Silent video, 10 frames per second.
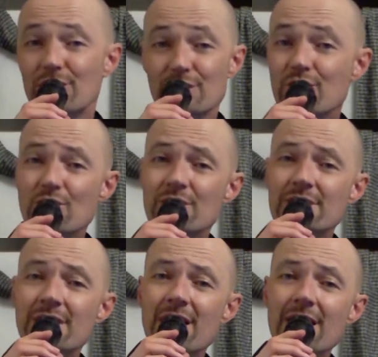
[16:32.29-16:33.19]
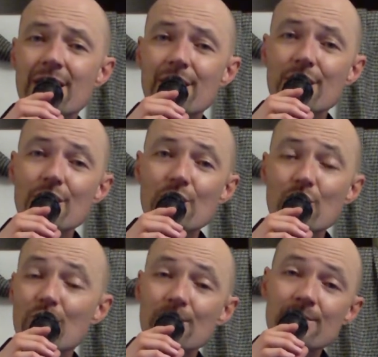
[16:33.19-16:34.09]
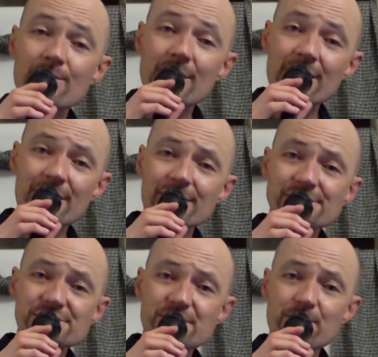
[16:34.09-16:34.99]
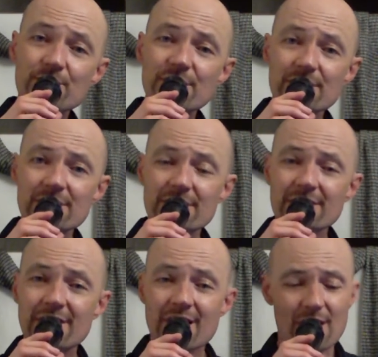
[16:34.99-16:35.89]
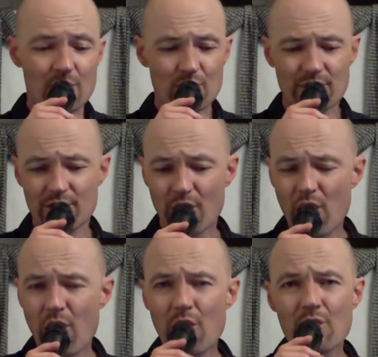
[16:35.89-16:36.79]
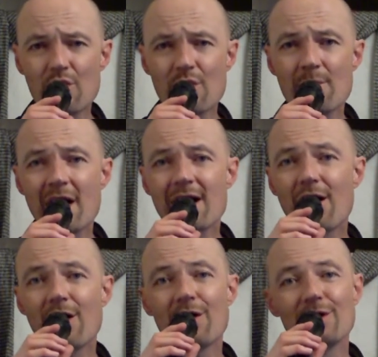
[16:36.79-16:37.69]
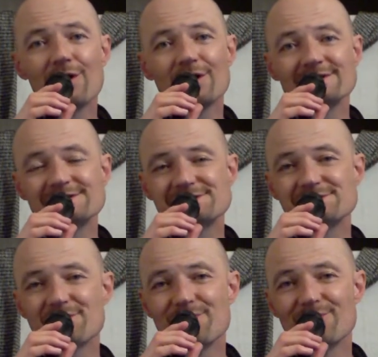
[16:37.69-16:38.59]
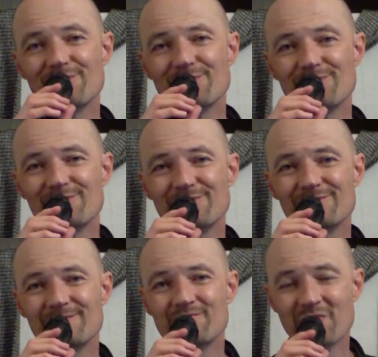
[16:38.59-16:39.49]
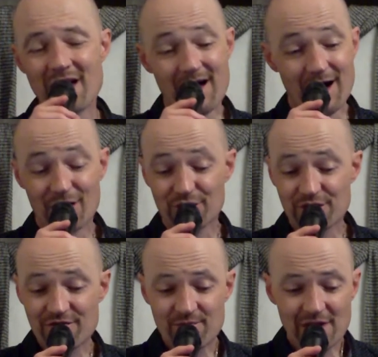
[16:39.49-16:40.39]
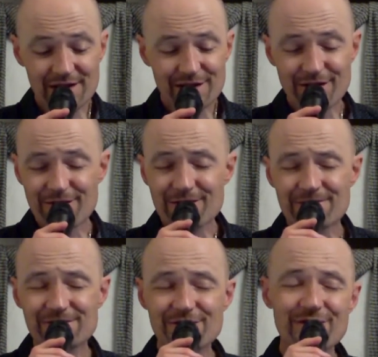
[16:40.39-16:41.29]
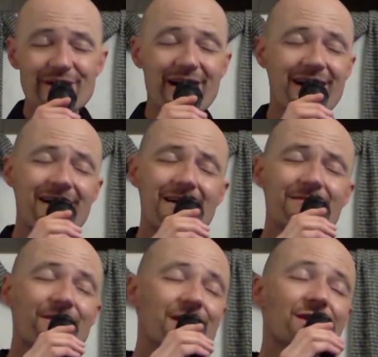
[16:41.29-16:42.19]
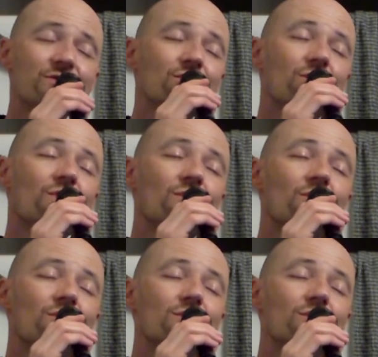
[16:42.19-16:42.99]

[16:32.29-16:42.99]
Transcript: You and I were meant to be, with all my heart and soul. I'll give my love to have and hold,